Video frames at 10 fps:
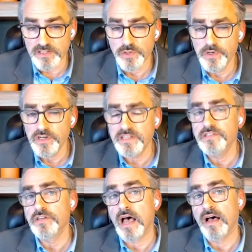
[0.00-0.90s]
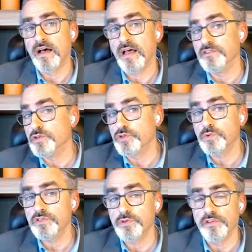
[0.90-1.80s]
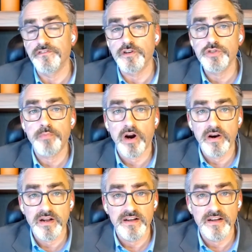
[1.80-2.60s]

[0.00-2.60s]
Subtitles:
So we're going to, as usual, do the first part